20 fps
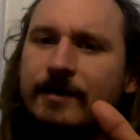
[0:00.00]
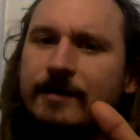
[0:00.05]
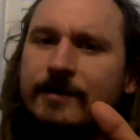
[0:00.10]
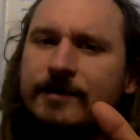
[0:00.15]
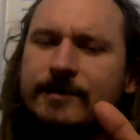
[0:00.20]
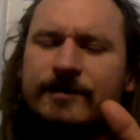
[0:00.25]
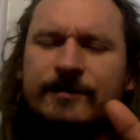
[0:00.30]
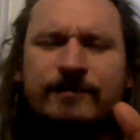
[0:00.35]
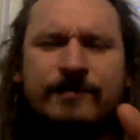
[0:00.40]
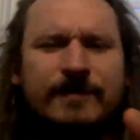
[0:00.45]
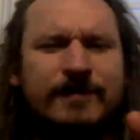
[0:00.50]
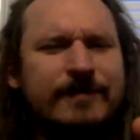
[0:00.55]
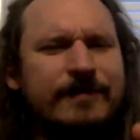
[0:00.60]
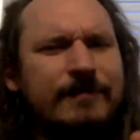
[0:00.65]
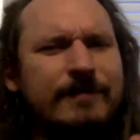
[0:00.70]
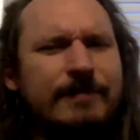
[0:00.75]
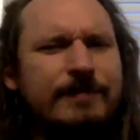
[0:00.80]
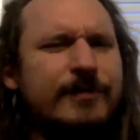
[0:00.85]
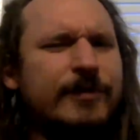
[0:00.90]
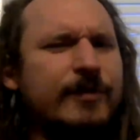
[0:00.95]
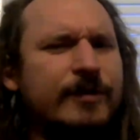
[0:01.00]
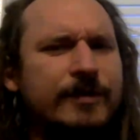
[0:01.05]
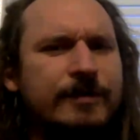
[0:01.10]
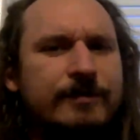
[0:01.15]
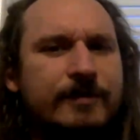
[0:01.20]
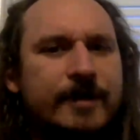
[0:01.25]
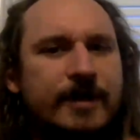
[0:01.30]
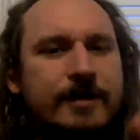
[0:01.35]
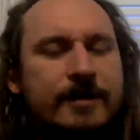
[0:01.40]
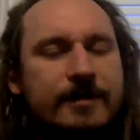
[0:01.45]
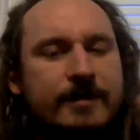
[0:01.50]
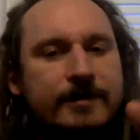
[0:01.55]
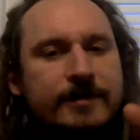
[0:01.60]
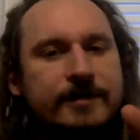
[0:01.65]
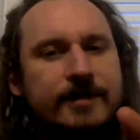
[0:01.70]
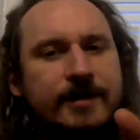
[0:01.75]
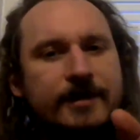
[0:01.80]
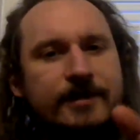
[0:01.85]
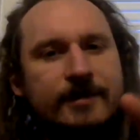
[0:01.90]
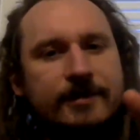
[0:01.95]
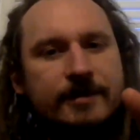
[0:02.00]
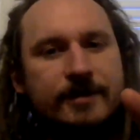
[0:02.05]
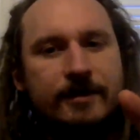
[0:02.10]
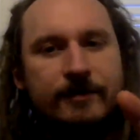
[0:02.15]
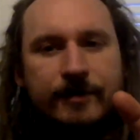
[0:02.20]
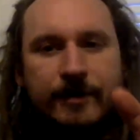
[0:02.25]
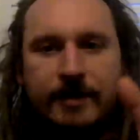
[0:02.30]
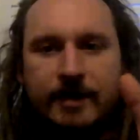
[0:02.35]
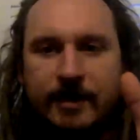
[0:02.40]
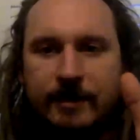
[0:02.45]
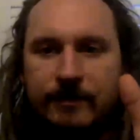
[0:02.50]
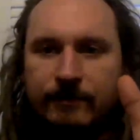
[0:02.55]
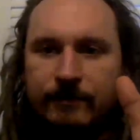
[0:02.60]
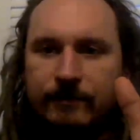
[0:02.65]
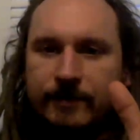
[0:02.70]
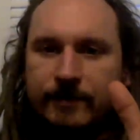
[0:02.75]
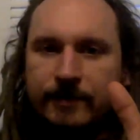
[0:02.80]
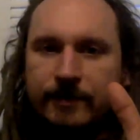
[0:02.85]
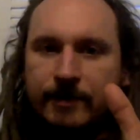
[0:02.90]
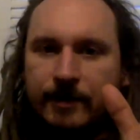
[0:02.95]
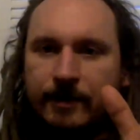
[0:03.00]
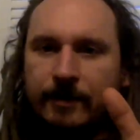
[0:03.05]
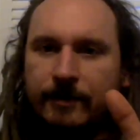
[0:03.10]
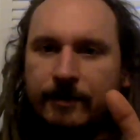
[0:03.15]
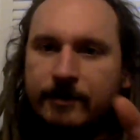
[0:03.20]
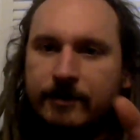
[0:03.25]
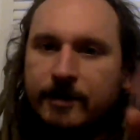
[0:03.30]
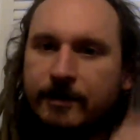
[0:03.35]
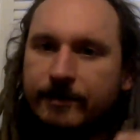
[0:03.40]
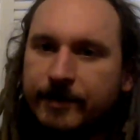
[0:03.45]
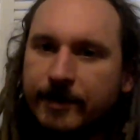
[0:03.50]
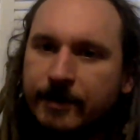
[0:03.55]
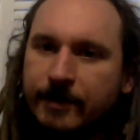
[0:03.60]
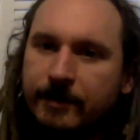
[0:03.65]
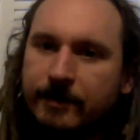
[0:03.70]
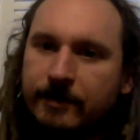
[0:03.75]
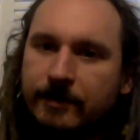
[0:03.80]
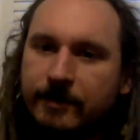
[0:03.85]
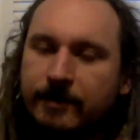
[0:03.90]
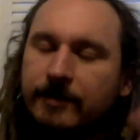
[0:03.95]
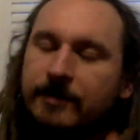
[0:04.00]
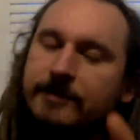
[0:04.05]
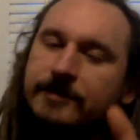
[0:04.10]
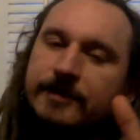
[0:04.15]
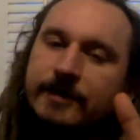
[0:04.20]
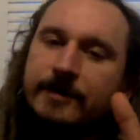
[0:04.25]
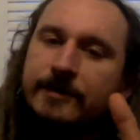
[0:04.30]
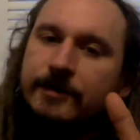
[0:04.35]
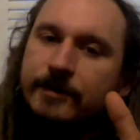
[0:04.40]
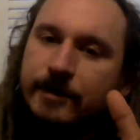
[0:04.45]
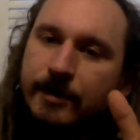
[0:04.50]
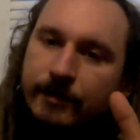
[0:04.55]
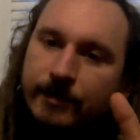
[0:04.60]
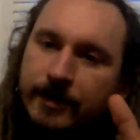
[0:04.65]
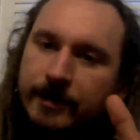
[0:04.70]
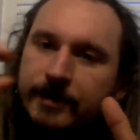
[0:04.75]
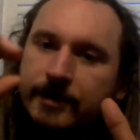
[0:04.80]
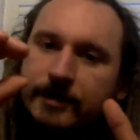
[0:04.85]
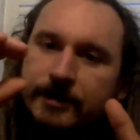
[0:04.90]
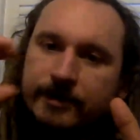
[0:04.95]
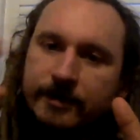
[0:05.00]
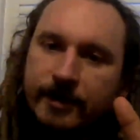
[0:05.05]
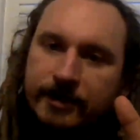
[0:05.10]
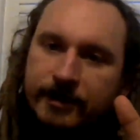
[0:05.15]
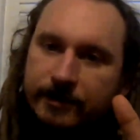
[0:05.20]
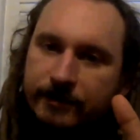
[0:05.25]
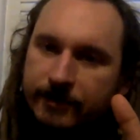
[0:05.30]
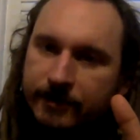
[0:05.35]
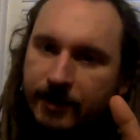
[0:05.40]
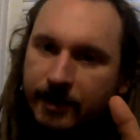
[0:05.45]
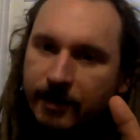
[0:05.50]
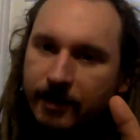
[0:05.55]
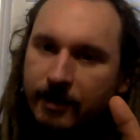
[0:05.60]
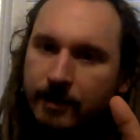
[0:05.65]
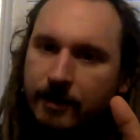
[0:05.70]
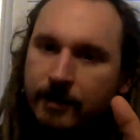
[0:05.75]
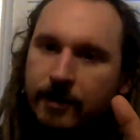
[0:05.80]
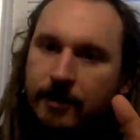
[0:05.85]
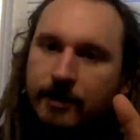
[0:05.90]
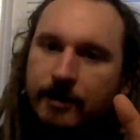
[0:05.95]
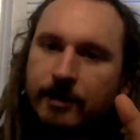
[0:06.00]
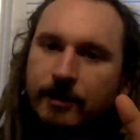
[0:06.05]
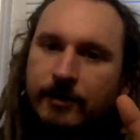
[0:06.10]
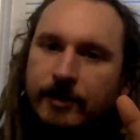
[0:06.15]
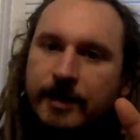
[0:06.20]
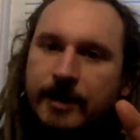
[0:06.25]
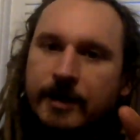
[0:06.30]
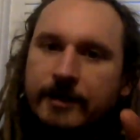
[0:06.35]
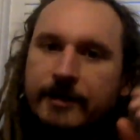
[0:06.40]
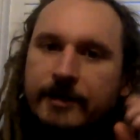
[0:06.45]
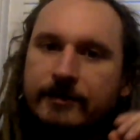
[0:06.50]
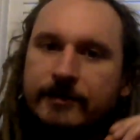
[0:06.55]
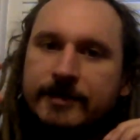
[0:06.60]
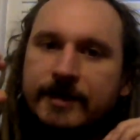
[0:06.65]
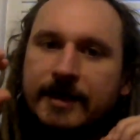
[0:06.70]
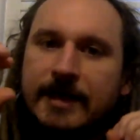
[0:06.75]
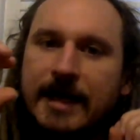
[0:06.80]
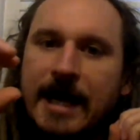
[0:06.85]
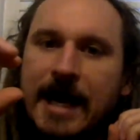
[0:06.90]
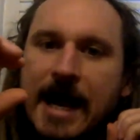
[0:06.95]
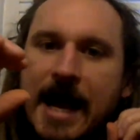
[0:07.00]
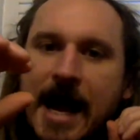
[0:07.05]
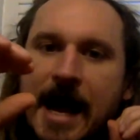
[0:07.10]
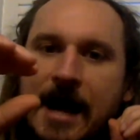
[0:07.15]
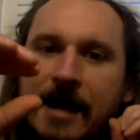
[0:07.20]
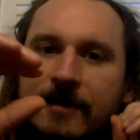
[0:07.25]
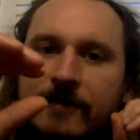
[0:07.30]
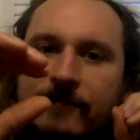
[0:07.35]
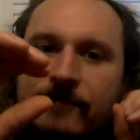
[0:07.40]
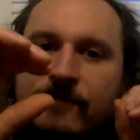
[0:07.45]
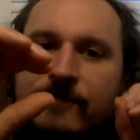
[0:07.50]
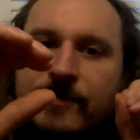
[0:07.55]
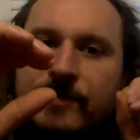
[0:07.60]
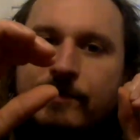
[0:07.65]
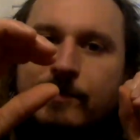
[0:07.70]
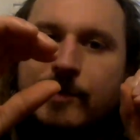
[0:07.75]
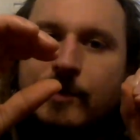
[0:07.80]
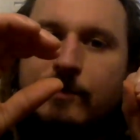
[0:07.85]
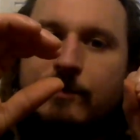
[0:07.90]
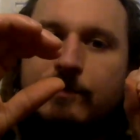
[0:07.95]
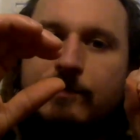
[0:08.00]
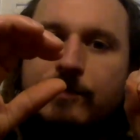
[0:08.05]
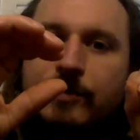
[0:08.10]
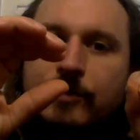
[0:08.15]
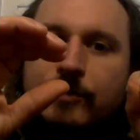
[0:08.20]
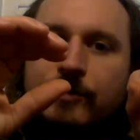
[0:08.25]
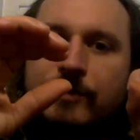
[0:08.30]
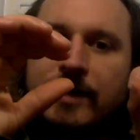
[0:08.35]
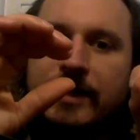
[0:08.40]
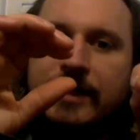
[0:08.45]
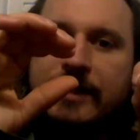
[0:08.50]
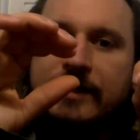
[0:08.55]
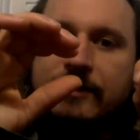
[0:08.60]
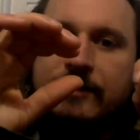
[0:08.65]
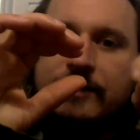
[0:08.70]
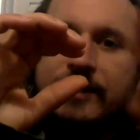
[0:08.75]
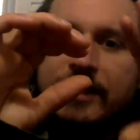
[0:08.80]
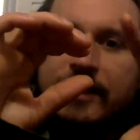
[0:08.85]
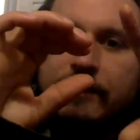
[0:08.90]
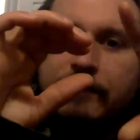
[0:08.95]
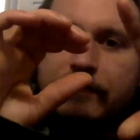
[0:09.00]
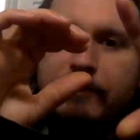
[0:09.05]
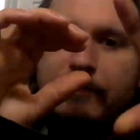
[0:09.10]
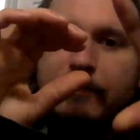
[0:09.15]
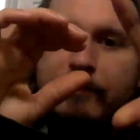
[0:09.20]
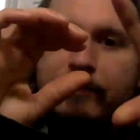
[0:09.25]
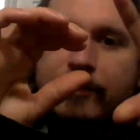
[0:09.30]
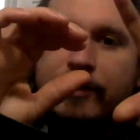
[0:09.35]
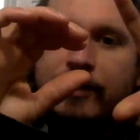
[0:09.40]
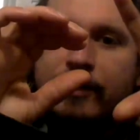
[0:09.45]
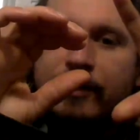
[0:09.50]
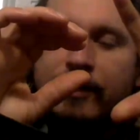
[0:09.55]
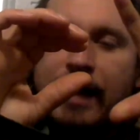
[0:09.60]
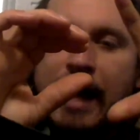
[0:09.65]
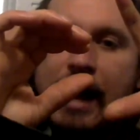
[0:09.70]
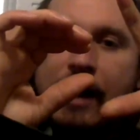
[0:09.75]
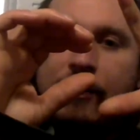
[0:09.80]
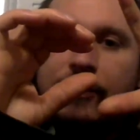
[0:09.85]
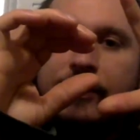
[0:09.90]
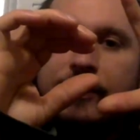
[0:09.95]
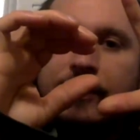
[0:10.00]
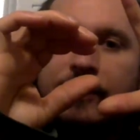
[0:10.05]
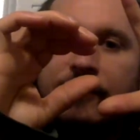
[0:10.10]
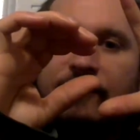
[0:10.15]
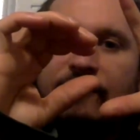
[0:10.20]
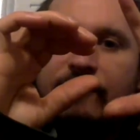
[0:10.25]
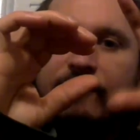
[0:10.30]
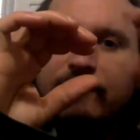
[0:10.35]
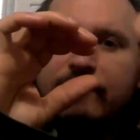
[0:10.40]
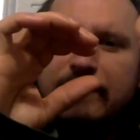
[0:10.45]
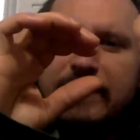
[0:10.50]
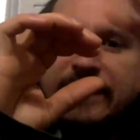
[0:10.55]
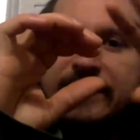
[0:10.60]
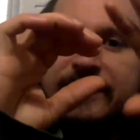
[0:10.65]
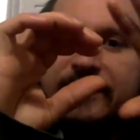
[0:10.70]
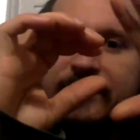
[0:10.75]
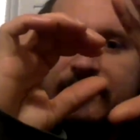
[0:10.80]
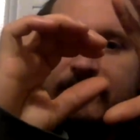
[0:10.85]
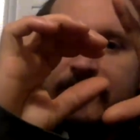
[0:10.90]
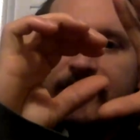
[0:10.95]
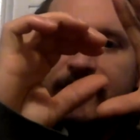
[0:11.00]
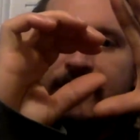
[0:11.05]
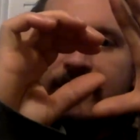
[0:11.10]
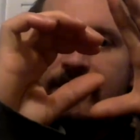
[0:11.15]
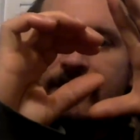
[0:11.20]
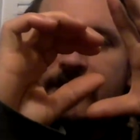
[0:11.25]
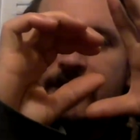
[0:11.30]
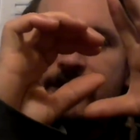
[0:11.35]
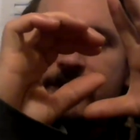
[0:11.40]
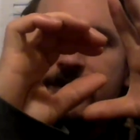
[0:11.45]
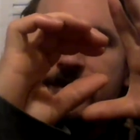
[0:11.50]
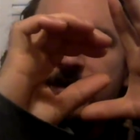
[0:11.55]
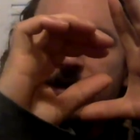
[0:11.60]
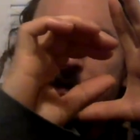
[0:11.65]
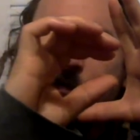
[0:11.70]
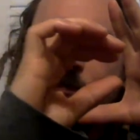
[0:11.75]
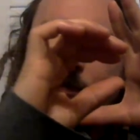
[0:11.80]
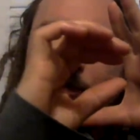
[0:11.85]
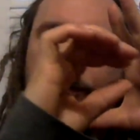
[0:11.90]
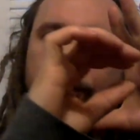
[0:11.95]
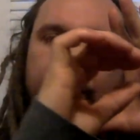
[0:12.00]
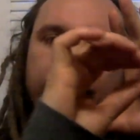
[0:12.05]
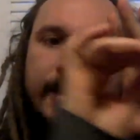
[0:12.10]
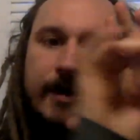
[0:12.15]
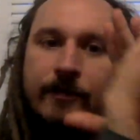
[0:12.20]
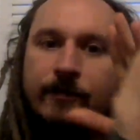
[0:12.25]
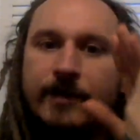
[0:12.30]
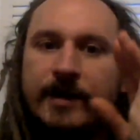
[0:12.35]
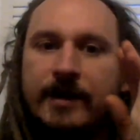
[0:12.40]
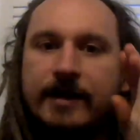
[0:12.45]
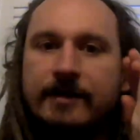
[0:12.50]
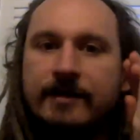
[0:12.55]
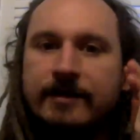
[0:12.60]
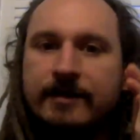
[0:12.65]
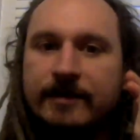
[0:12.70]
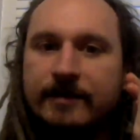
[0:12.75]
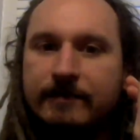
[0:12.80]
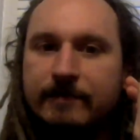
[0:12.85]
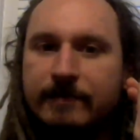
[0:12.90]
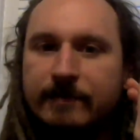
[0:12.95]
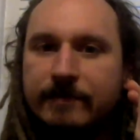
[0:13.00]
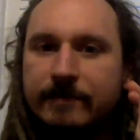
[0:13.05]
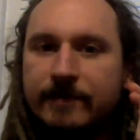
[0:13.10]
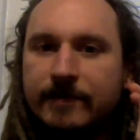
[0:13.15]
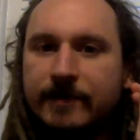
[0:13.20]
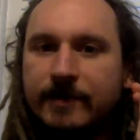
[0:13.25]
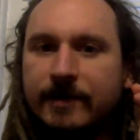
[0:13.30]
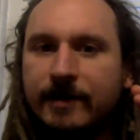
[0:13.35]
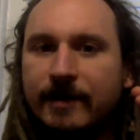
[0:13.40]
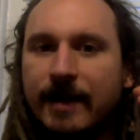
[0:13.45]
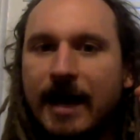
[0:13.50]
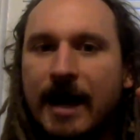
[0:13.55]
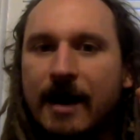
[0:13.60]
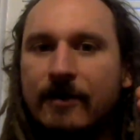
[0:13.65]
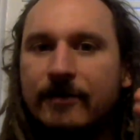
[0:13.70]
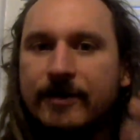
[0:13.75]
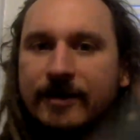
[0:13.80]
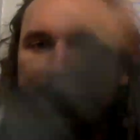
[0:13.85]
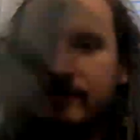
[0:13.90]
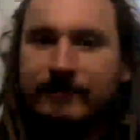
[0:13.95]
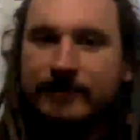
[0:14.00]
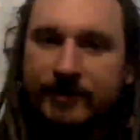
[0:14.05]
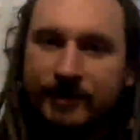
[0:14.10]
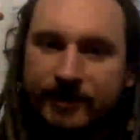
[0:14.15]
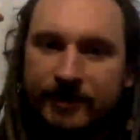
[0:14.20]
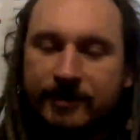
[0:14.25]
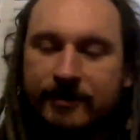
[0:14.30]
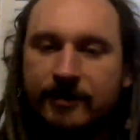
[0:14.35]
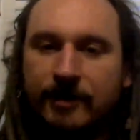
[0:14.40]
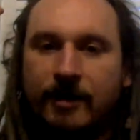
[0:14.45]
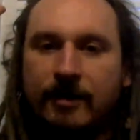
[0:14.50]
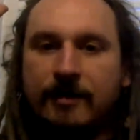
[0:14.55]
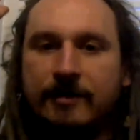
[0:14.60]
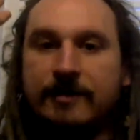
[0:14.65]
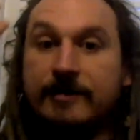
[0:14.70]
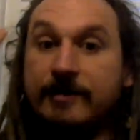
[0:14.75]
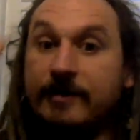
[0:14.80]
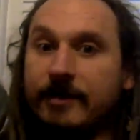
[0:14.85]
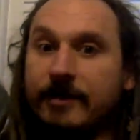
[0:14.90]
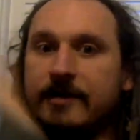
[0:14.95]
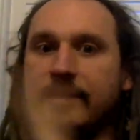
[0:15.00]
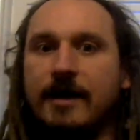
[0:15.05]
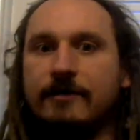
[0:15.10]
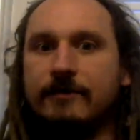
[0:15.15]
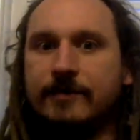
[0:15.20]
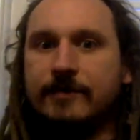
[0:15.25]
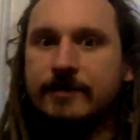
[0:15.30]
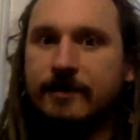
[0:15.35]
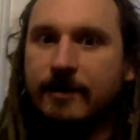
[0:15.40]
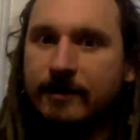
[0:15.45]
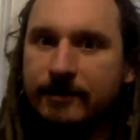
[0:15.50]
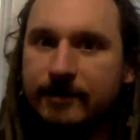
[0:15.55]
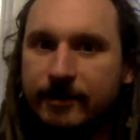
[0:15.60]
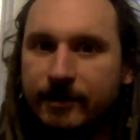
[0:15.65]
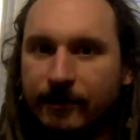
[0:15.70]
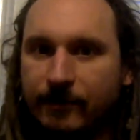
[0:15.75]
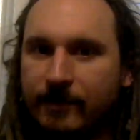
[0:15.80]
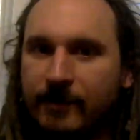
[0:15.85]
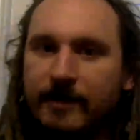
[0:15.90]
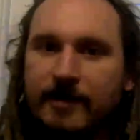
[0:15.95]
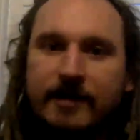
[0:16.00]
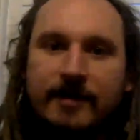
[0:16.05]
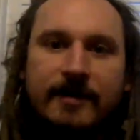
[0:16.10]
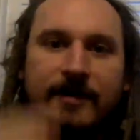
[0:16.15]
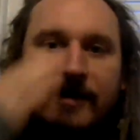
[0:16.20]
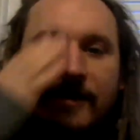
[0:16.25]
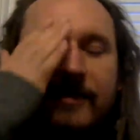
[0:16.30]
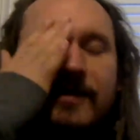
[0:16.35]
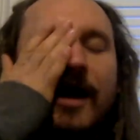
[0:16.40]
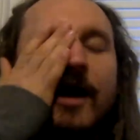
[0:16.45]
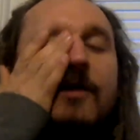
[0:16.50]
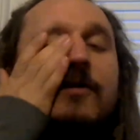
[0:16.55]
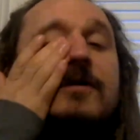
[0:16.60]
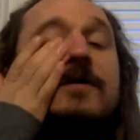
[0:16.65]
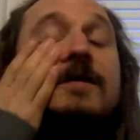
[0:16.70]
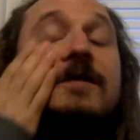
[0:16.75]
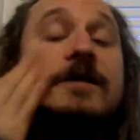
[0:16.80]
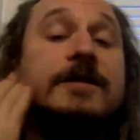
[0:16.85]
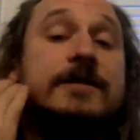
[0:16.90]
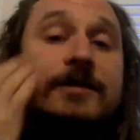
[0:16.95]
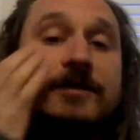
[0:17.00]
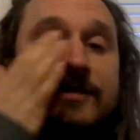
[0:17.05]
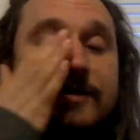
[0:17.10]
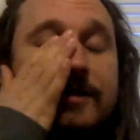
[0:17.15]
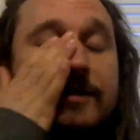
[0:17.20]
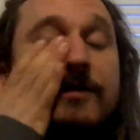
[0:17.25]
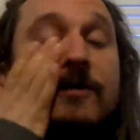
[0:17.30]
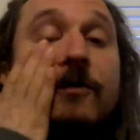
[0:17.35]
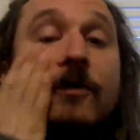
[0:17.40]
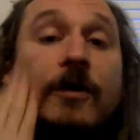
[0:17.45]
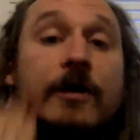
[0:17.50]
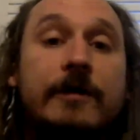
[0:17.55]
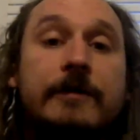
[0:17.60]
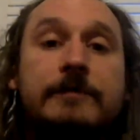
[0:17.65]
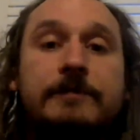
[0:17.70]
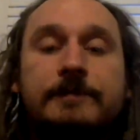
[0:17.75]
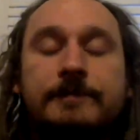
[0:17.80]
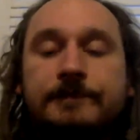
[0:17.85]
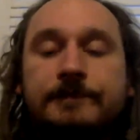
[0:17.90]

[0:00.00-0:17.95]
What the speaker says: This is one of the more unique things I saw, where it kind of was it was going in this direction. It was like going, and then it was like out of the blue, like it looked like a cloud of mist appeared and just like went into the cloud, and it was just gone, and then the cloud was gone too. That was an interesting one.